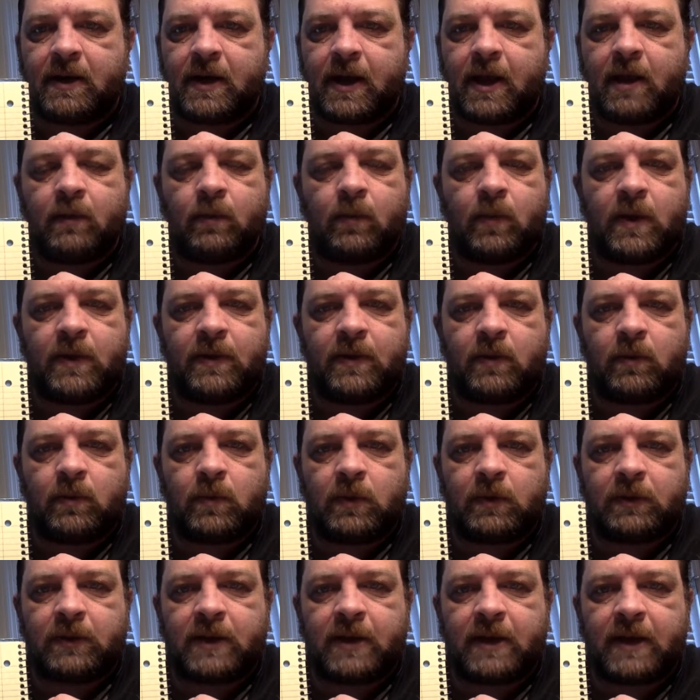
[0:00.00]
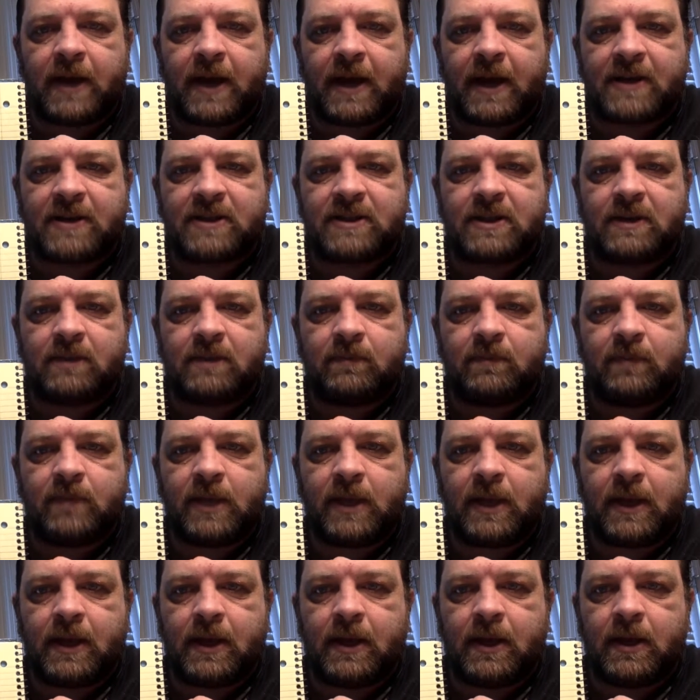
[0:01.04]
And what in the world could x
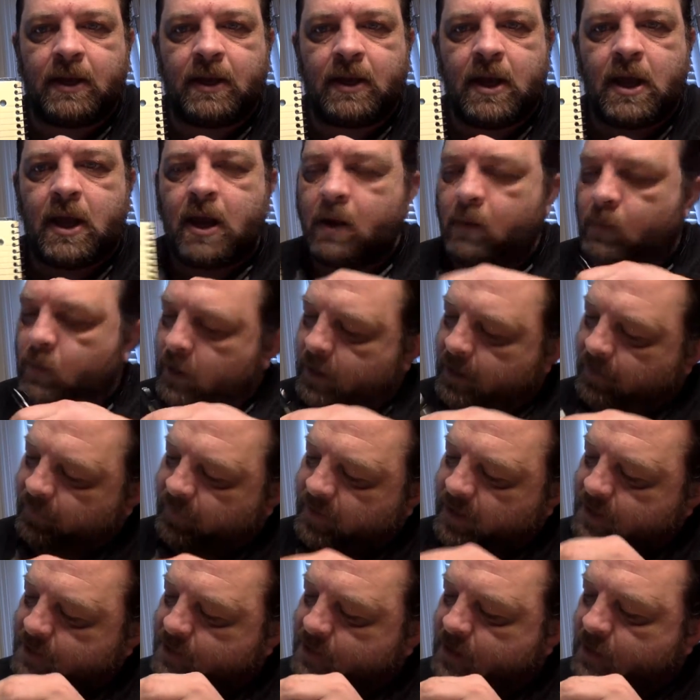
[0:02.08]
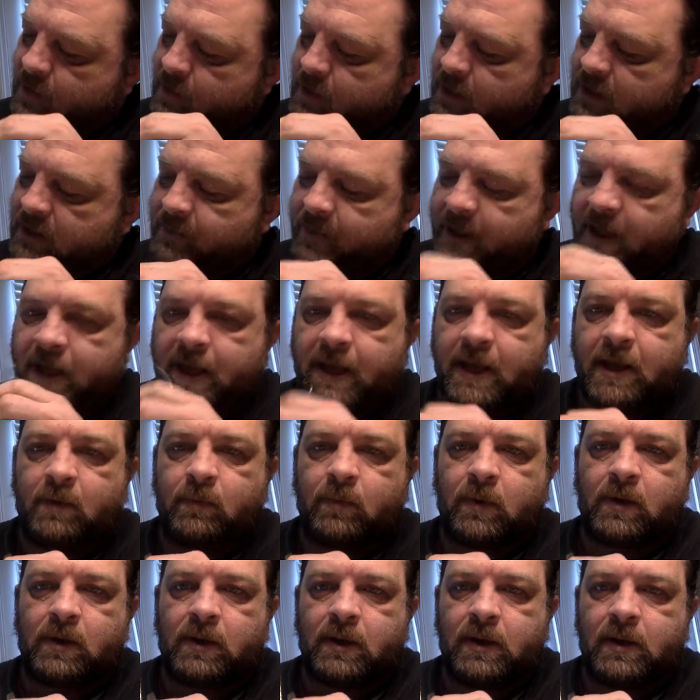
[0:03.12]
be? Well, if these are going to be
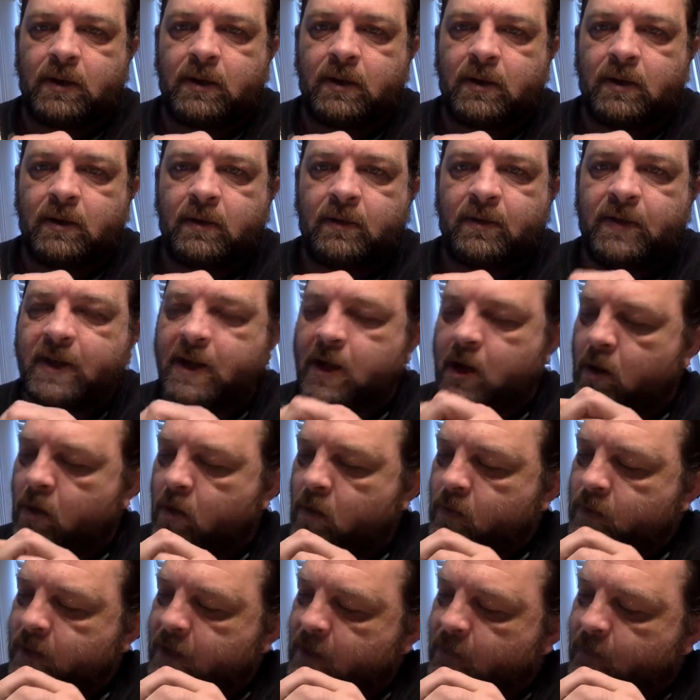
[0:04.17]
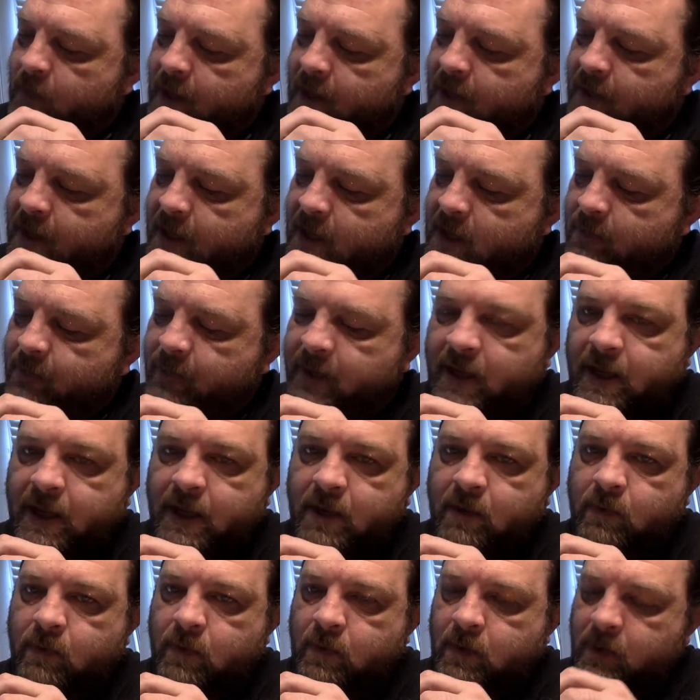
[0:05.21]
equal, the only way they could be
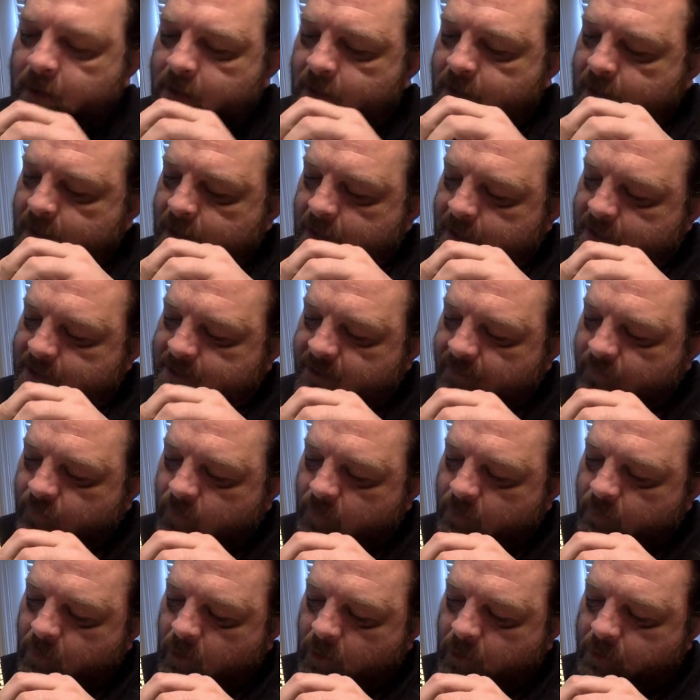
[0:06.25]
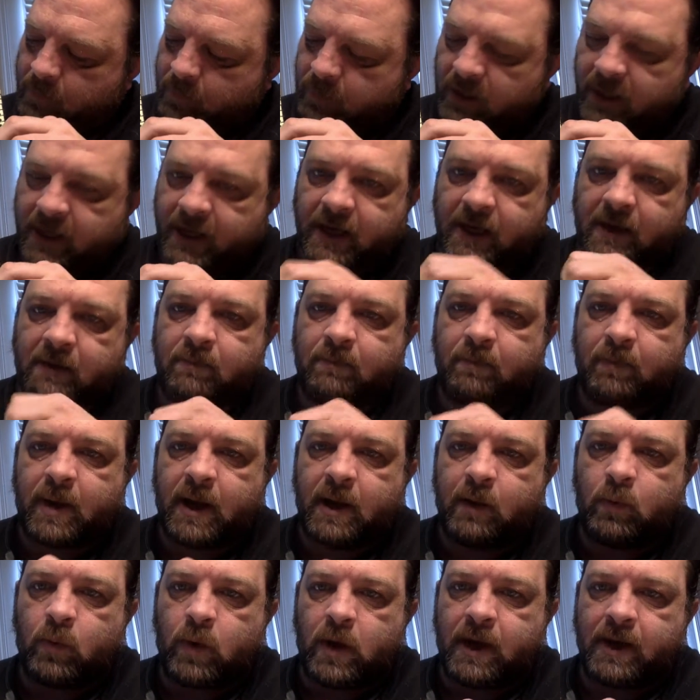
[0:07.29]
equal is if we're multiplying
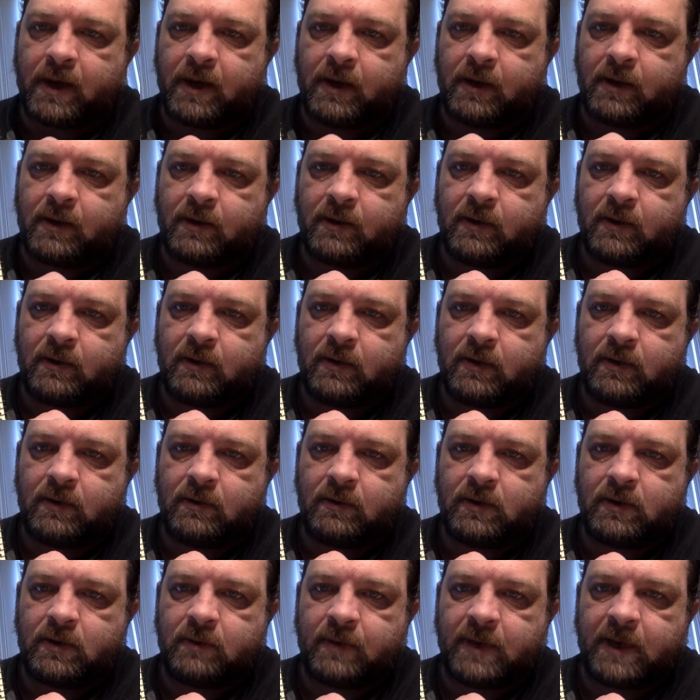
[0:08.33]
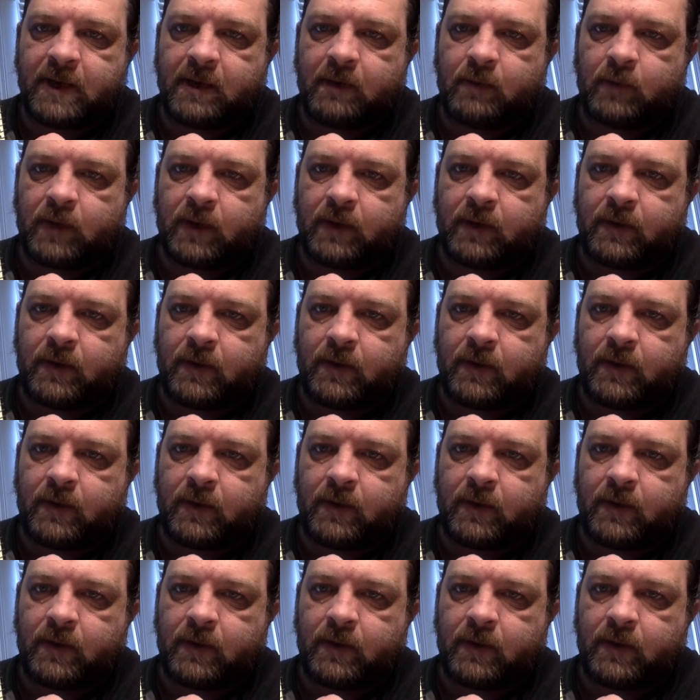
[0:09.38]
by 1 to begin with.